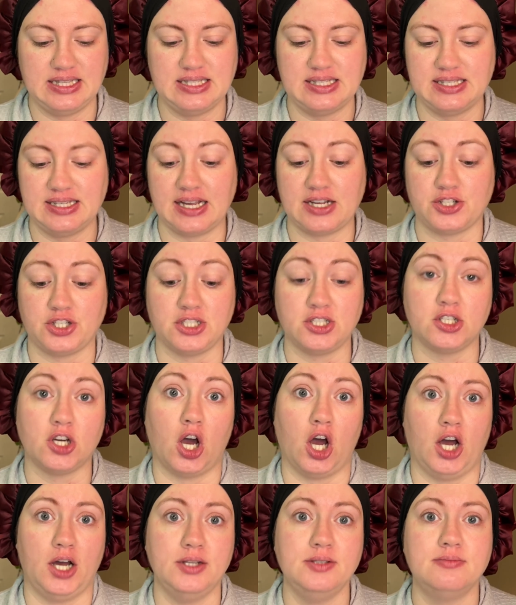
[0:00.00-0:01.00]
is actually
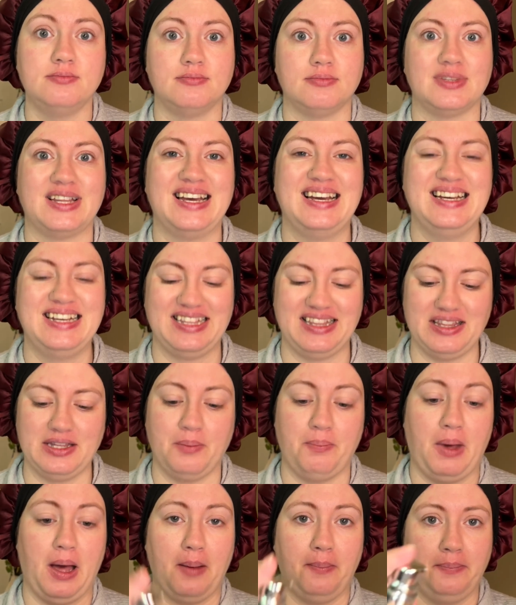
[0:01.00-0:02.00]
gone. The
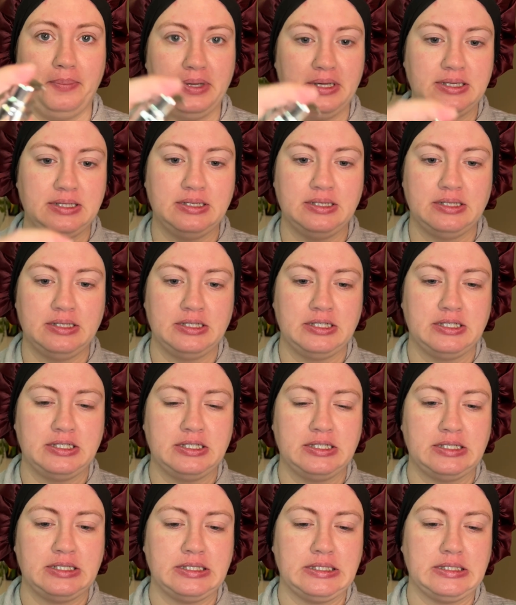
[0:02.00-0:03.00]
pump,
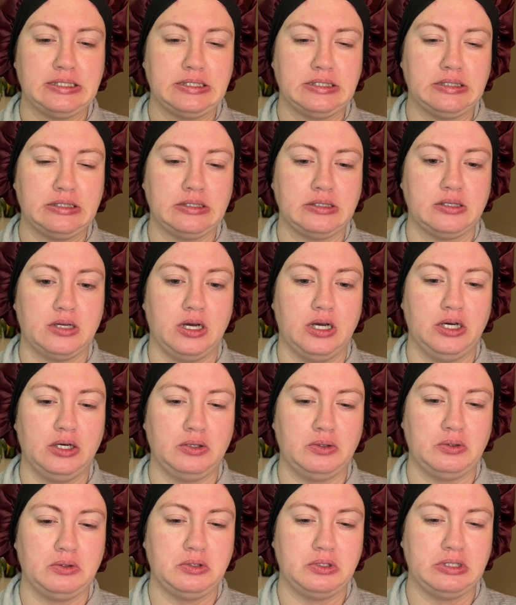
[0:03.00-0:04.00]
oh,
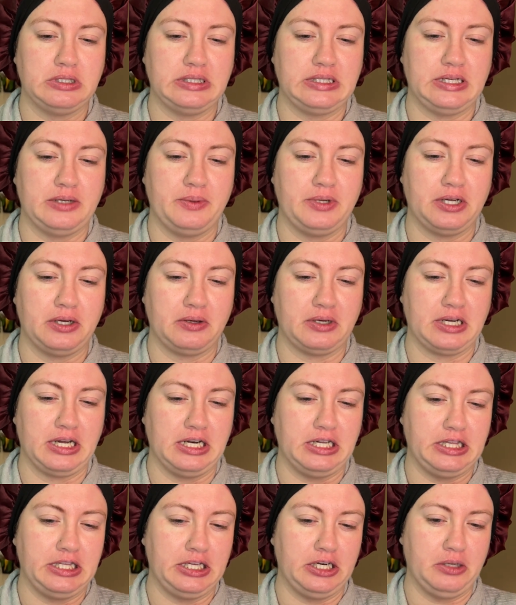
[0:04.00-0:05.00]
there we go, got a
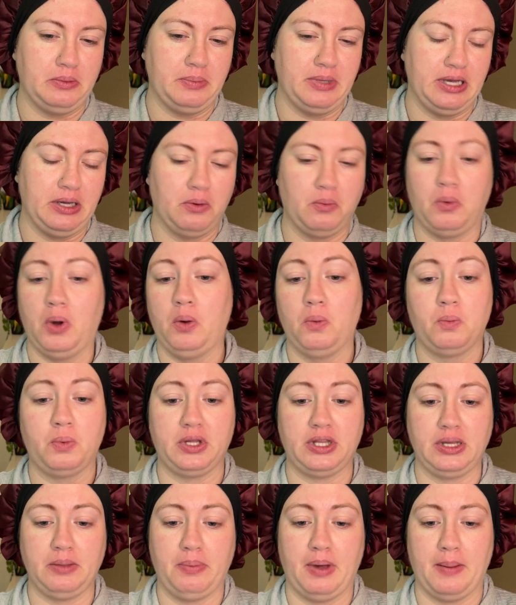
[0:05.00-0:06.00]
little bit. Won't
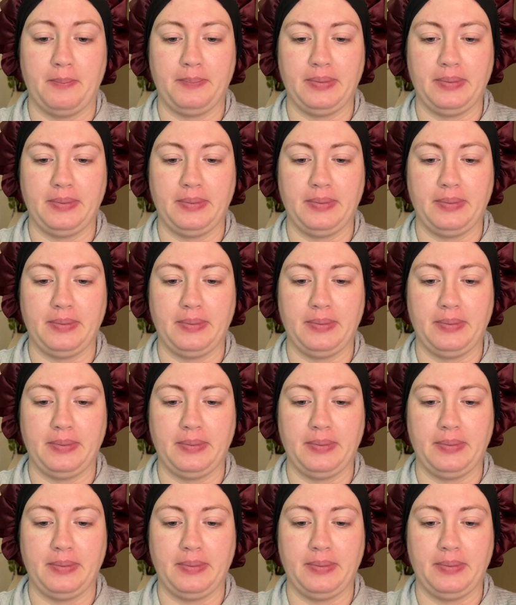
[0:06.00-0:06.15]
really pump